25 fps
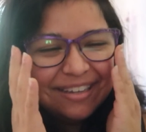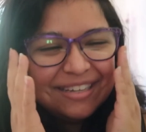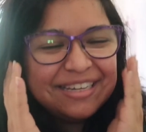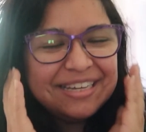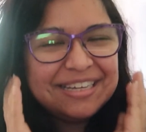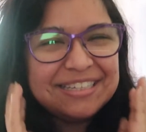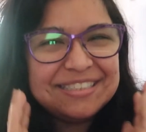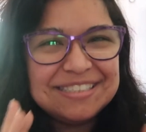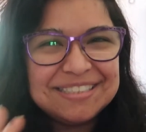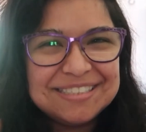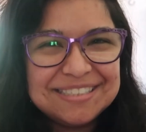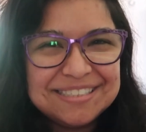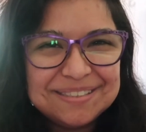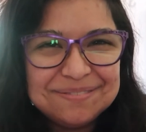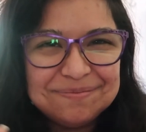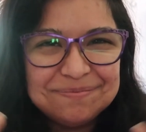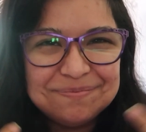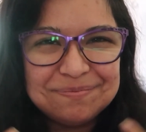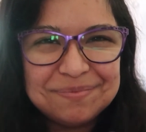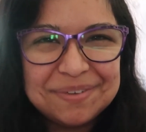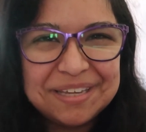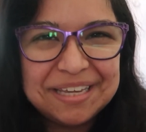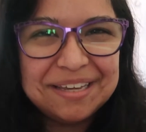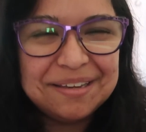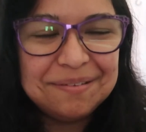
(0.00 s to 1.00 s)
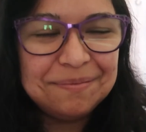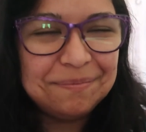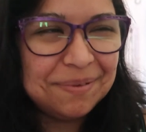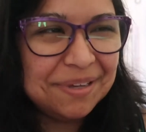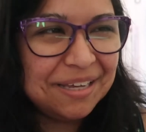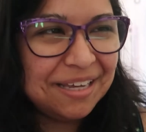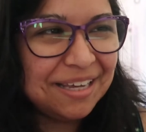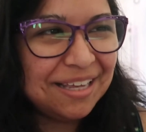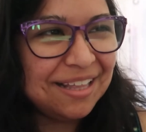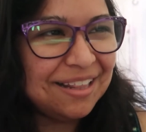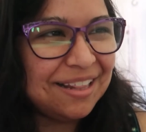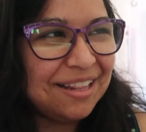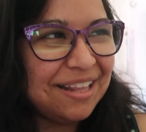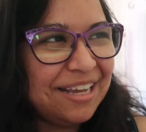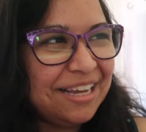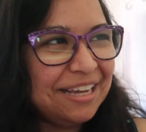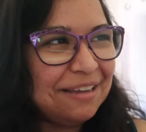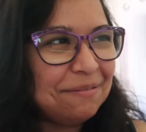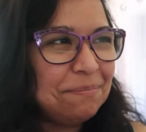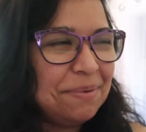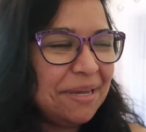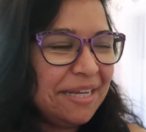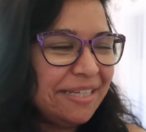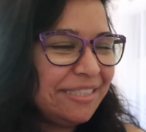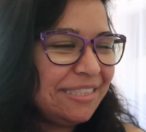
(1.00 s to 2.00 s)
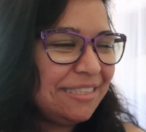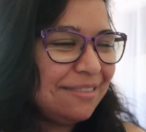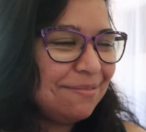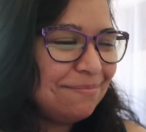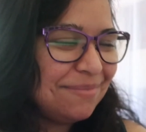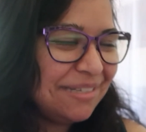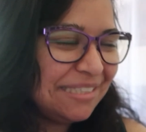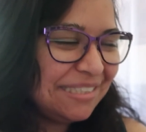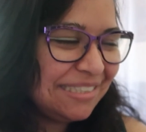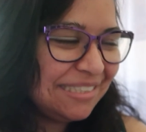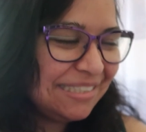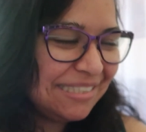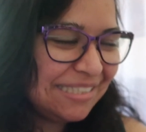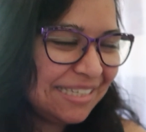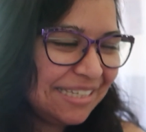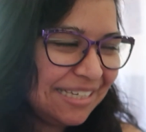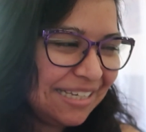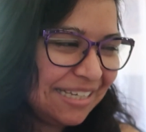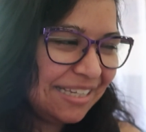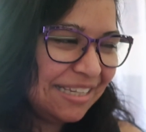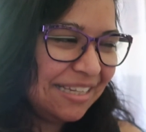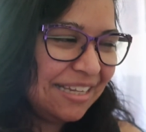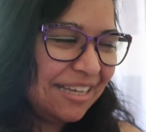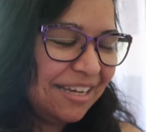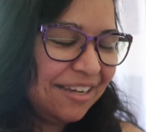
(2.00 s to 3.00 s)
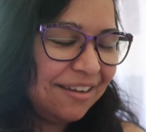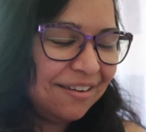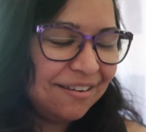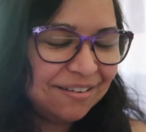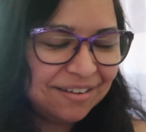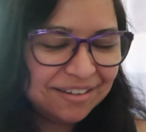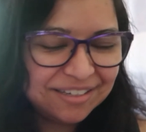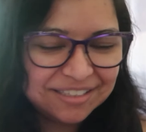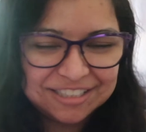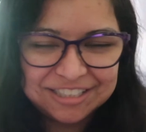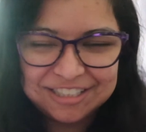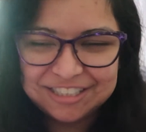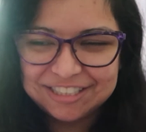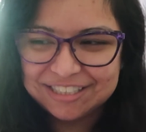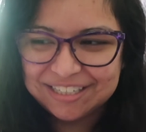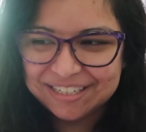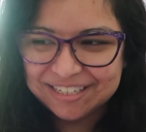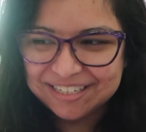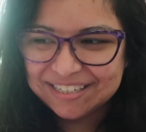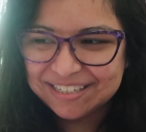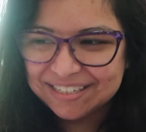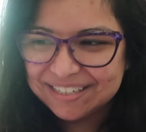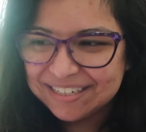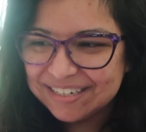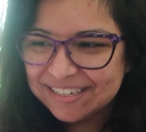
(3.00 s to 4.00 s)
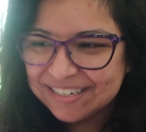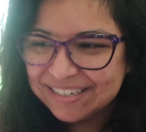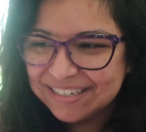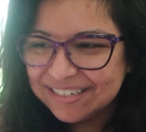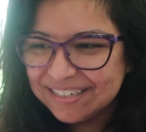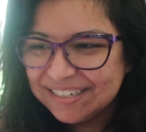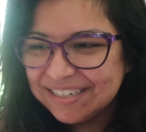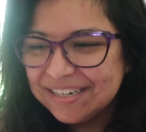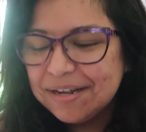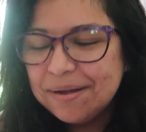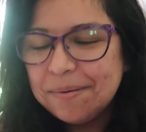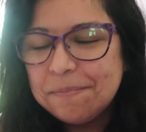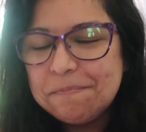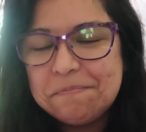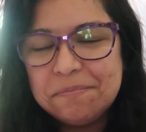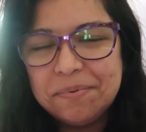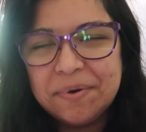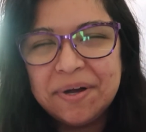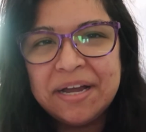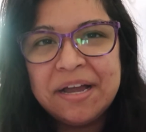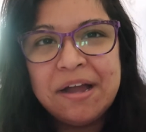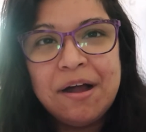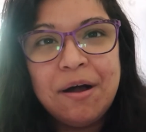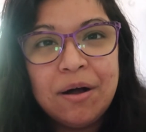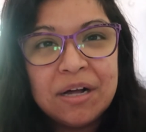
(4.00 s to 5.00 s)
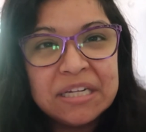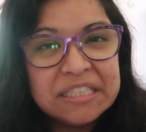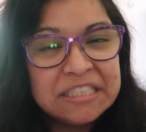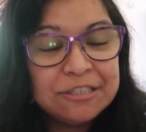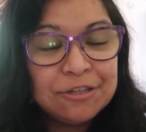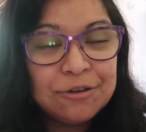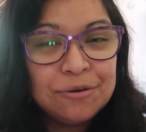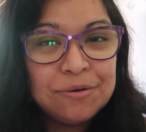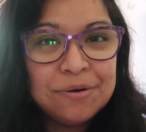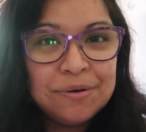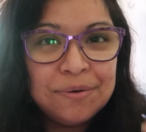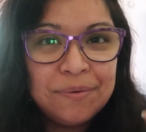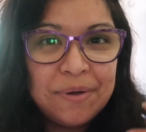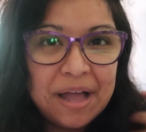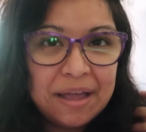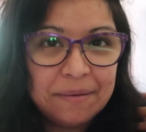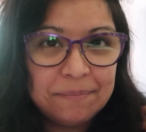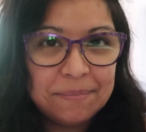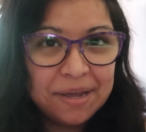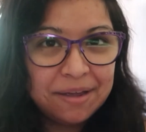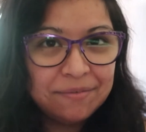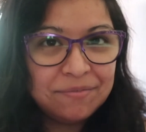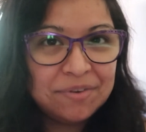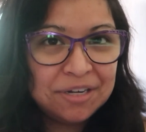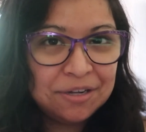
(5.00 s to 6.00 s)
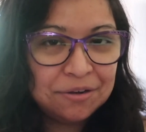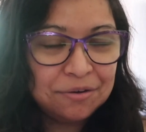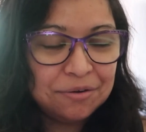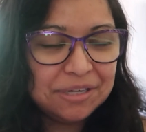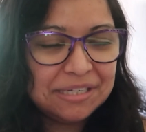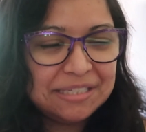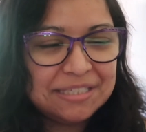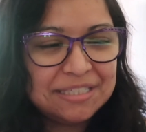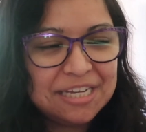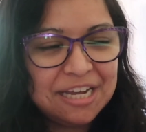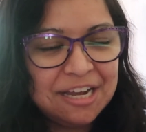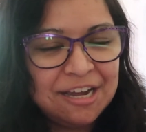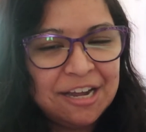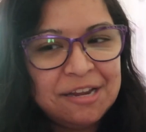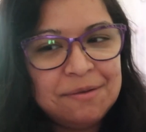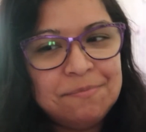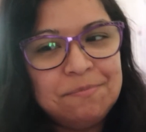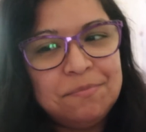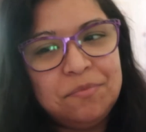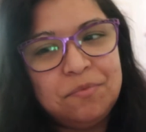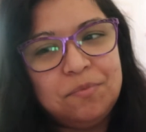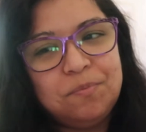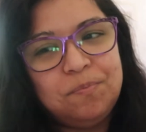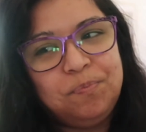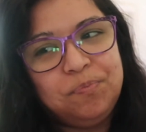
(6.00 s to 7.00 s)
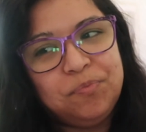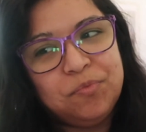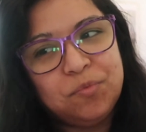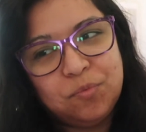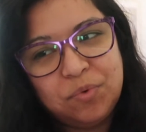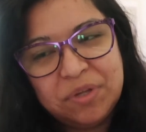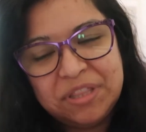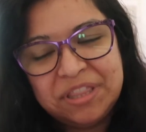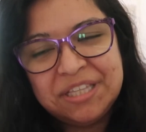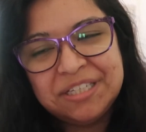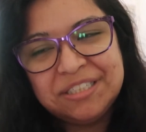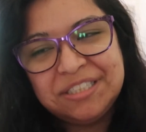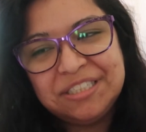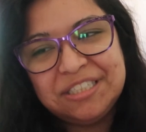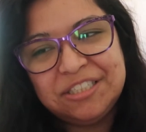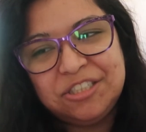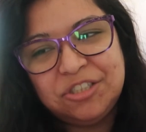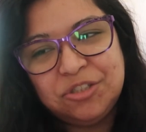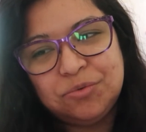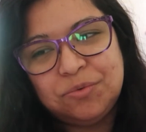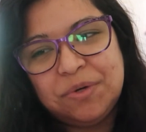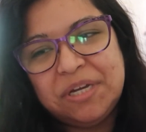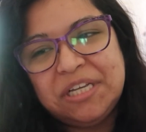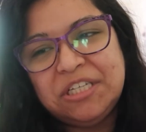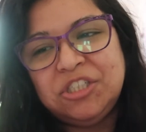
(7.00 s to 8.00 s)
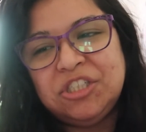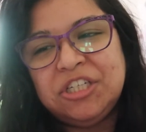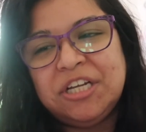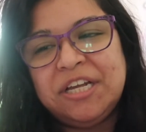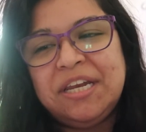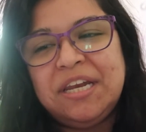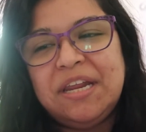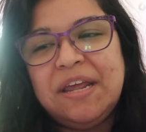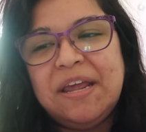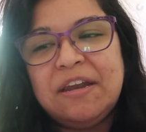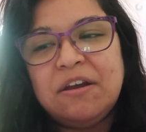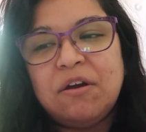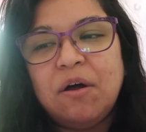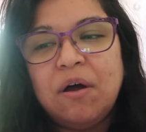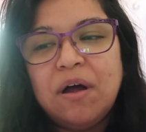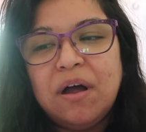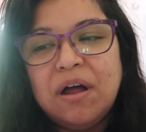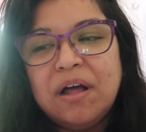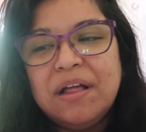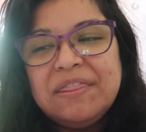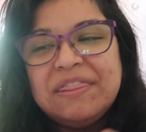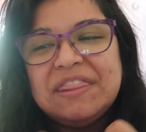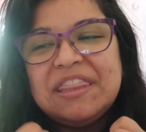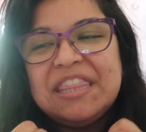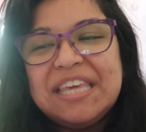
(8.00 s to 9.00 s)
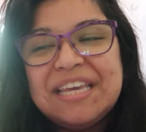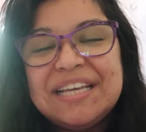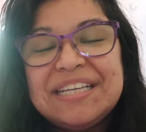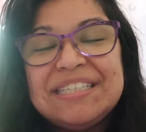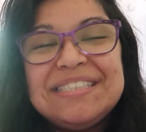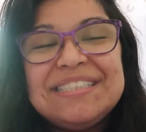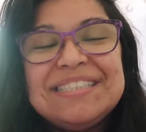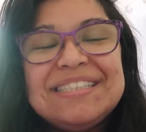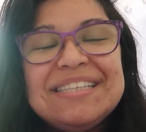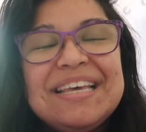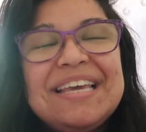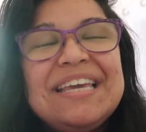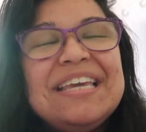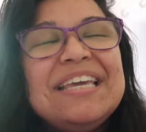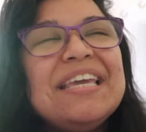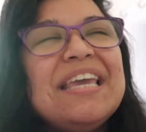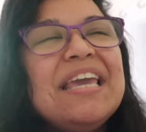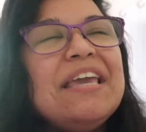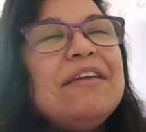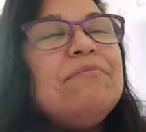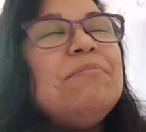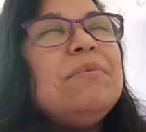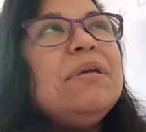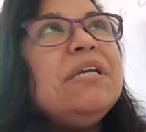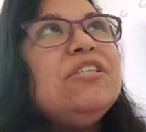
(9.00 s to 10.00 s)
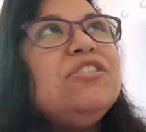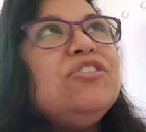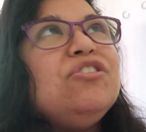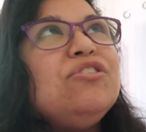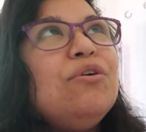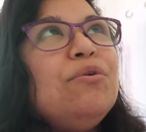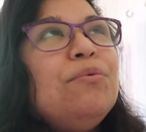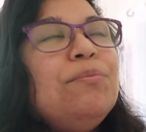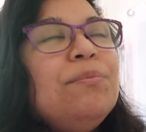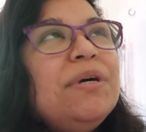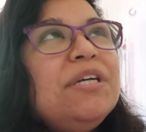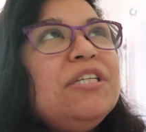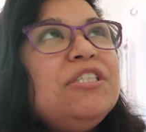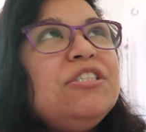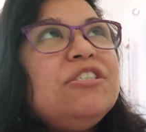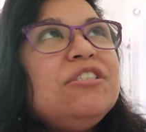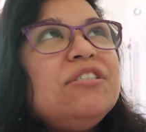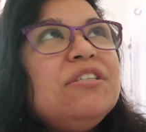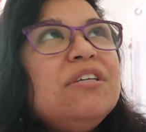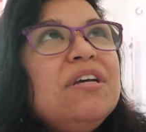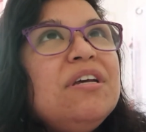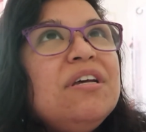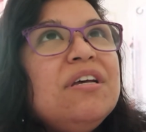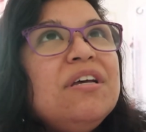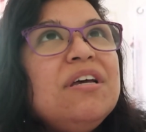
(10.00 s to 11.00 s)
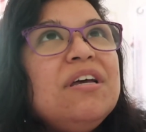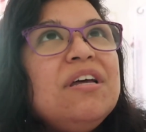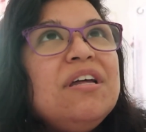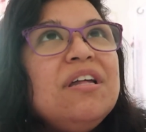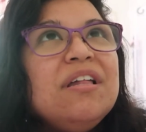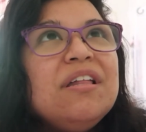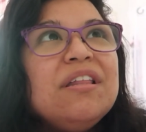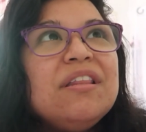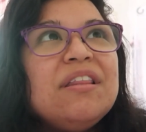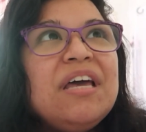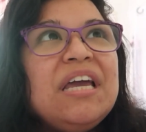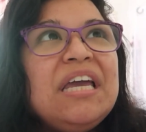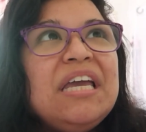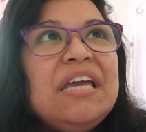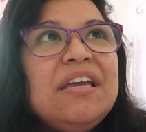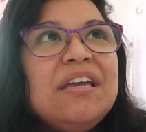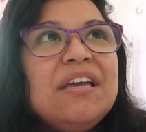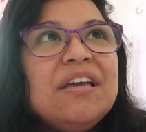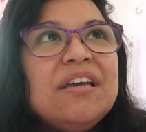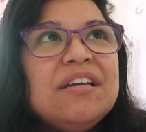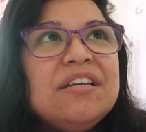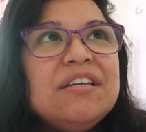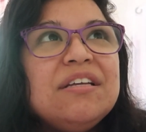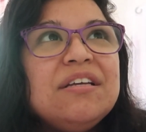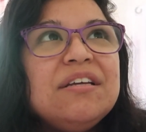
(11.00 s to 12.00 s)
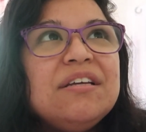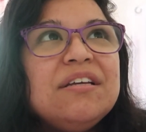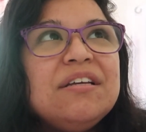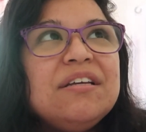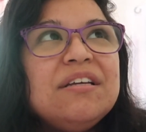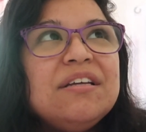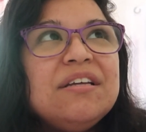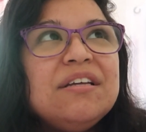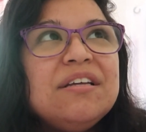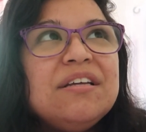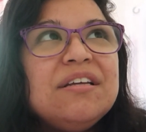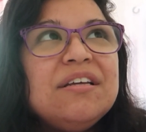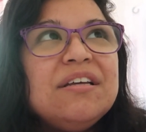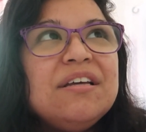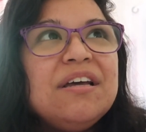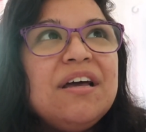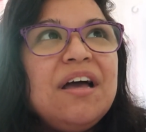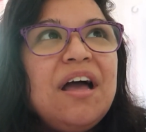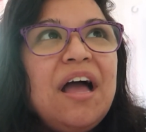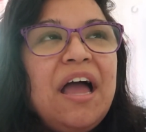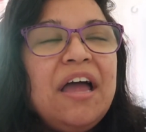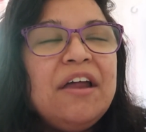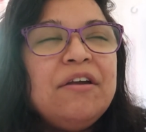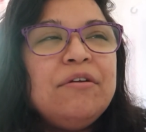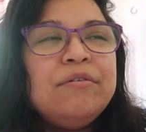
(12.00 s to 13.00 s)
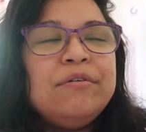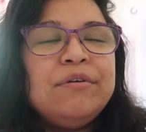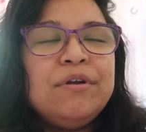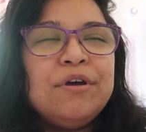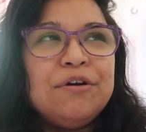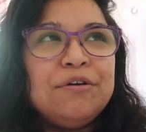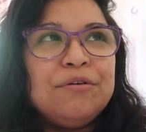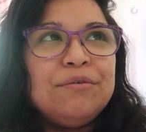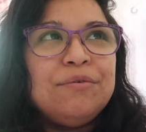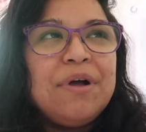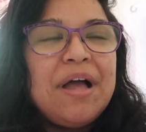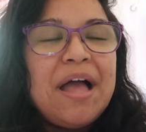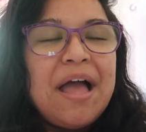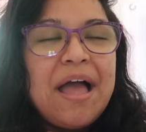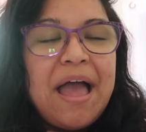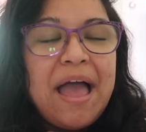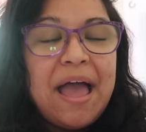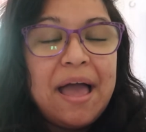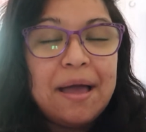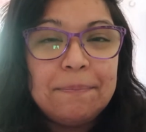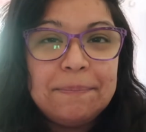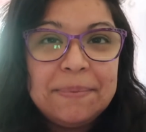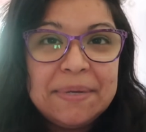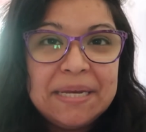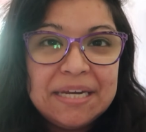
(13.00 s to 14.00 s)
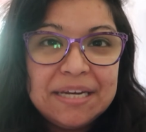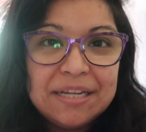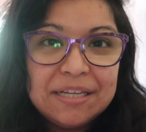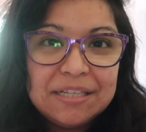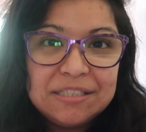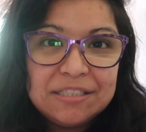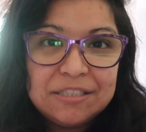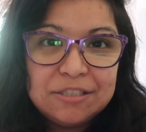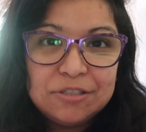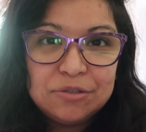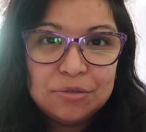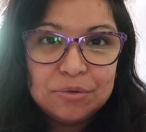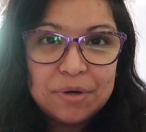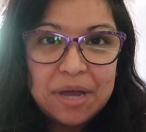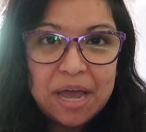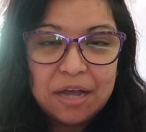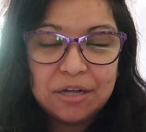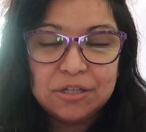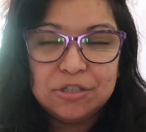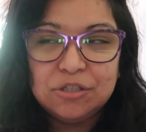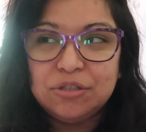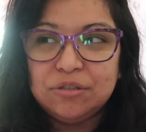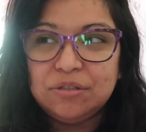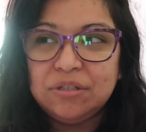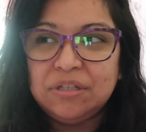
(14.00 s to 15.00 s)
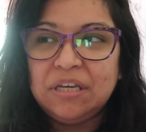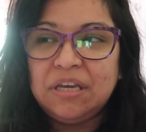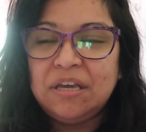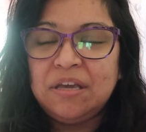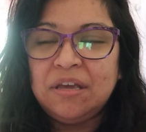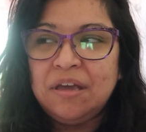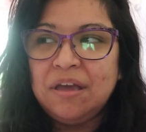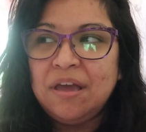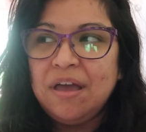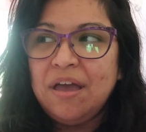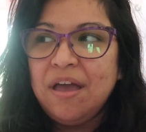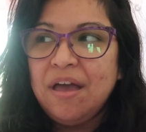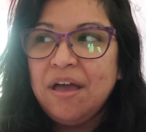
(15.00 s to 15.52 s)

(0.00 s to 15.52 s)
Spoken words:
It's just me being like pessimistic and like, oh shit. But also I'm having a great time with this situation, and this like gave me so much, like, I don't know, happiness to actually